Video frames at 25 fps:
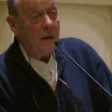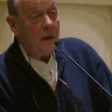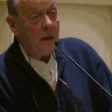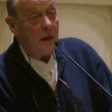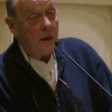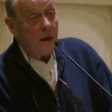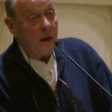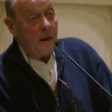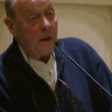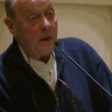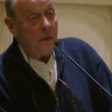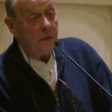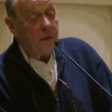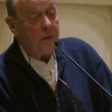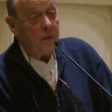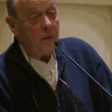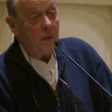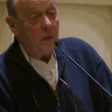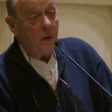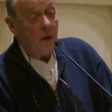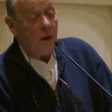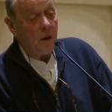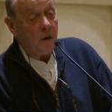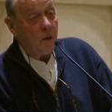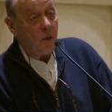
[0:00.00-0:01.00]
uh,
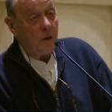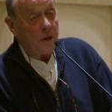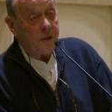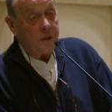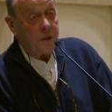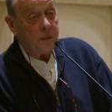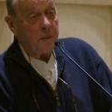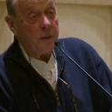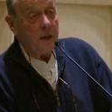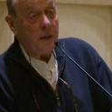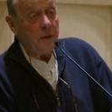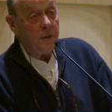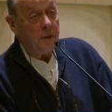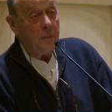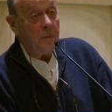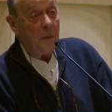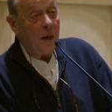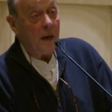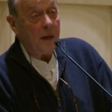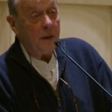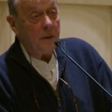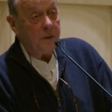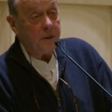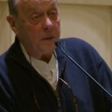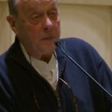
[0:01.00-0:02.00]
across 300
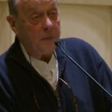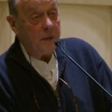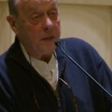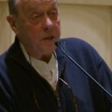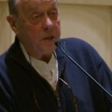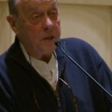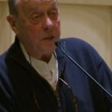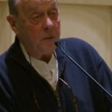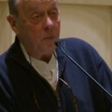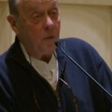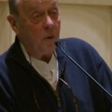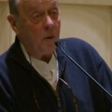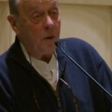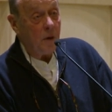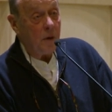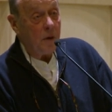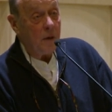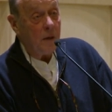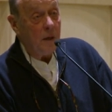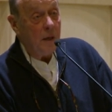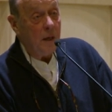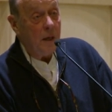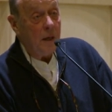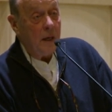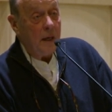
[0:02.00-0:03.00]
miles of easy water
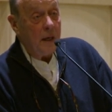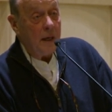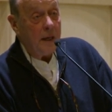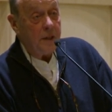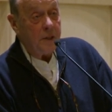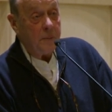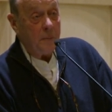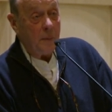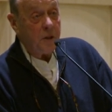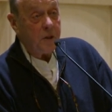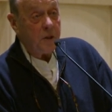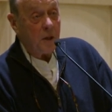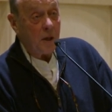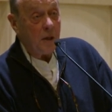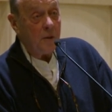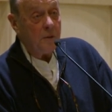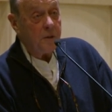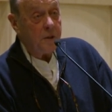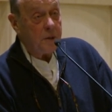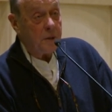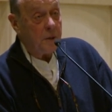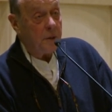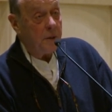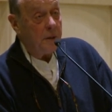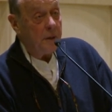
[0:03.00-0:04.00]
is much
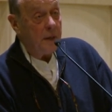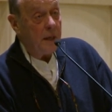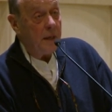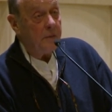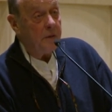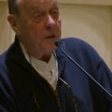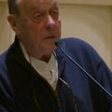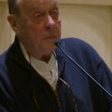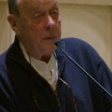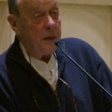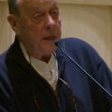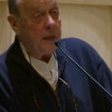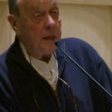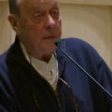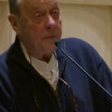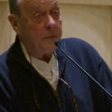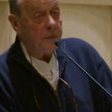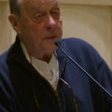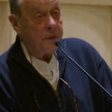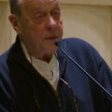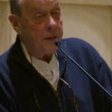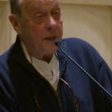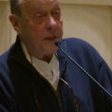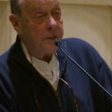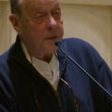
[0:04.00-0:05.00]
closer in every
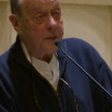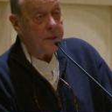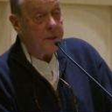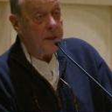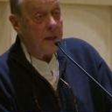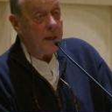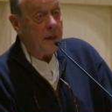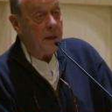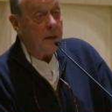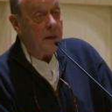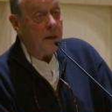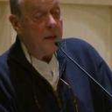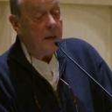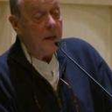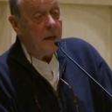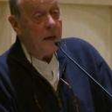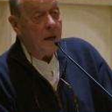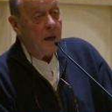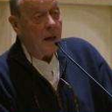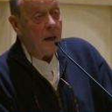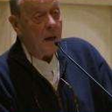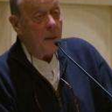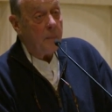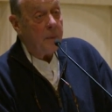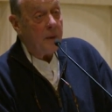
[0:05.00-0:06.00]
meaningful sense than
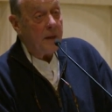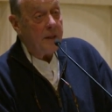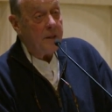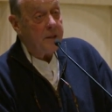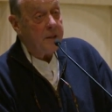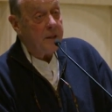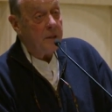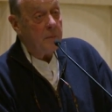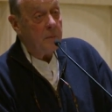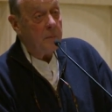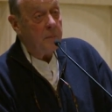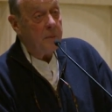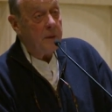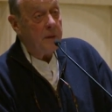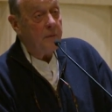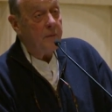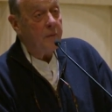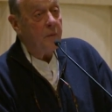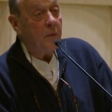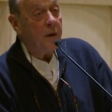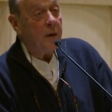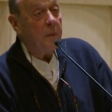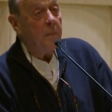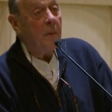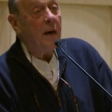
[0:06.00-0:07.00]
a place that would be
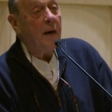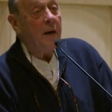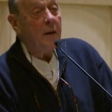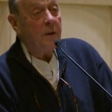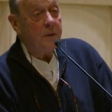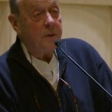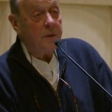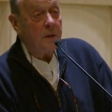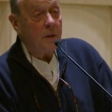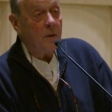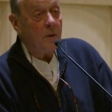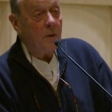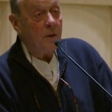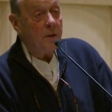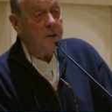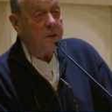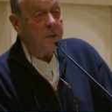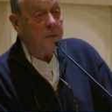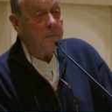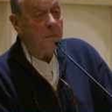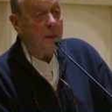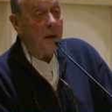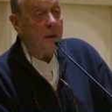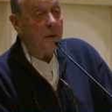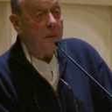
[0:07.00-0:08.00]
40 miles
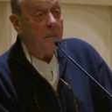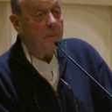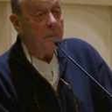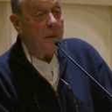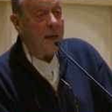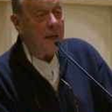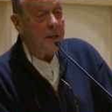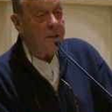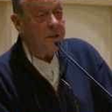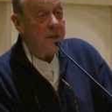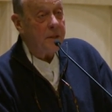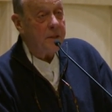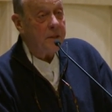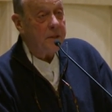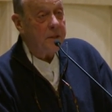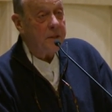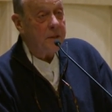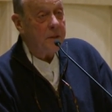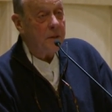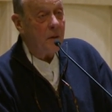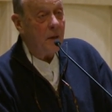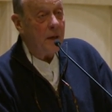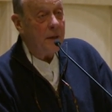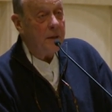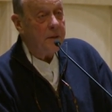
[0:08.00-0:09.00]
across mountain
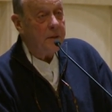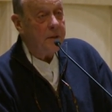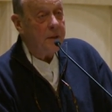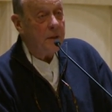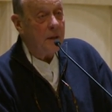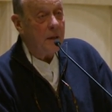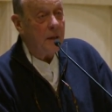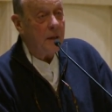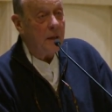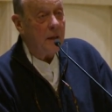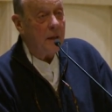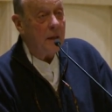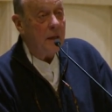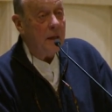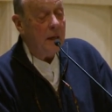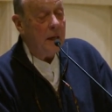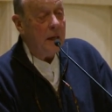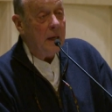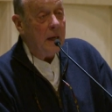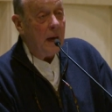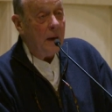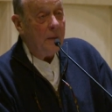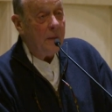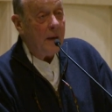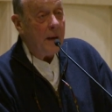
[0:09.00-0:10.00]
passes, right? Uh,
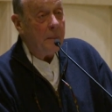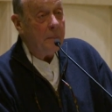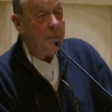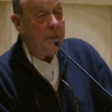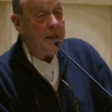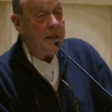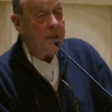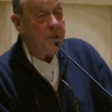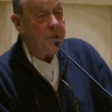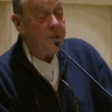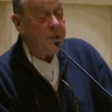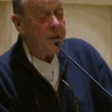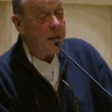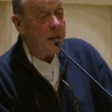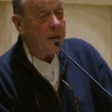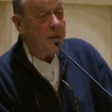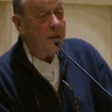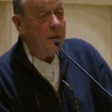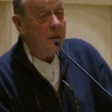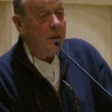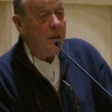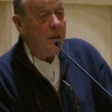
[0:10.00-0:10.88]
and that means that